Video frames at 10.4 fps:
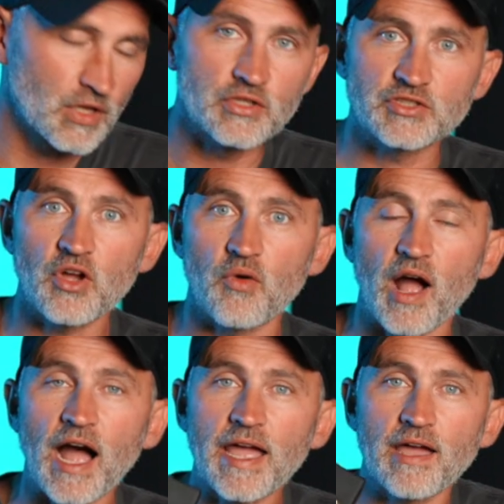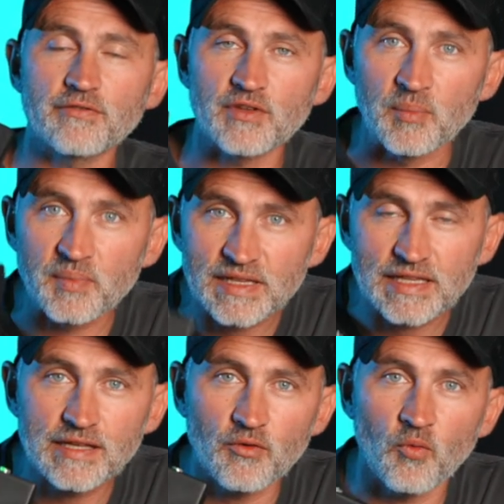So I have
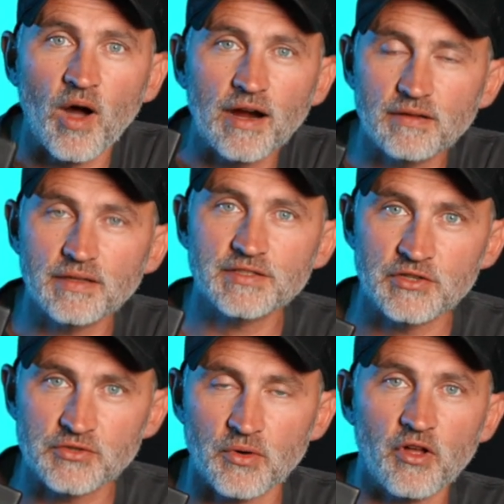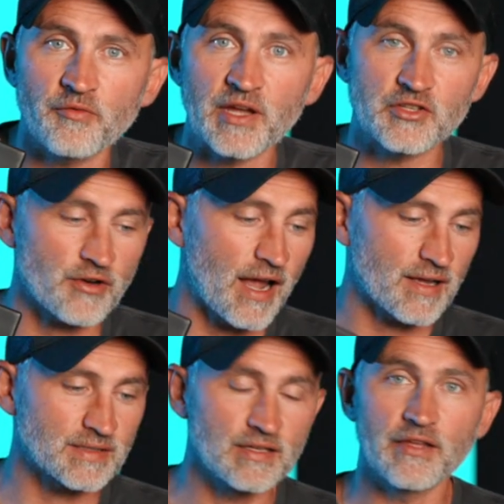complete wireless control of my
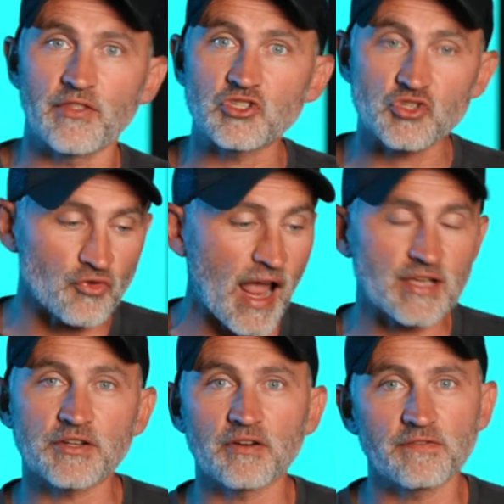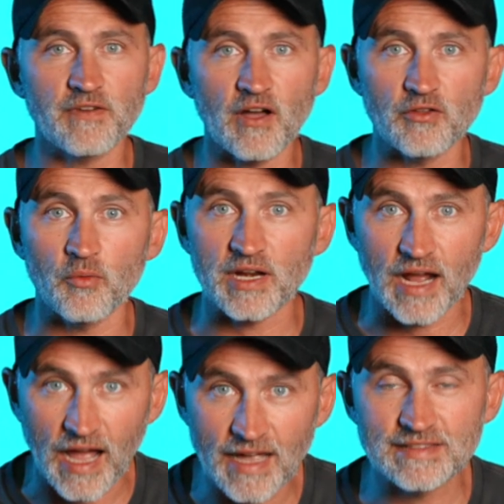tracks. The tracks are going to follow what
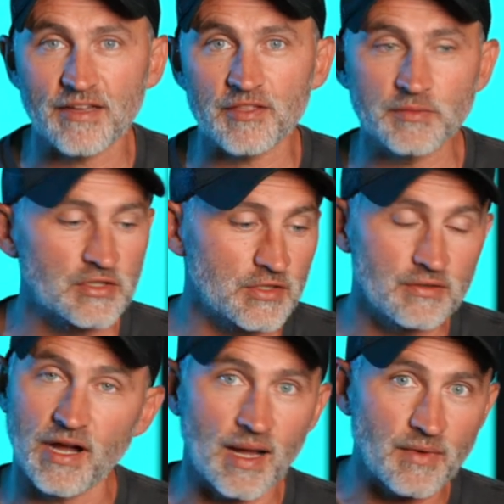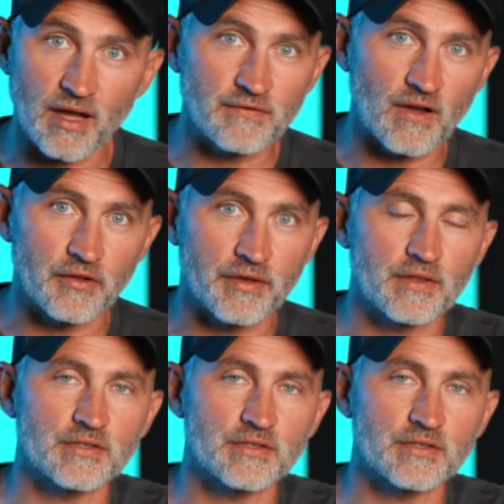I tell them to do. I'm not following the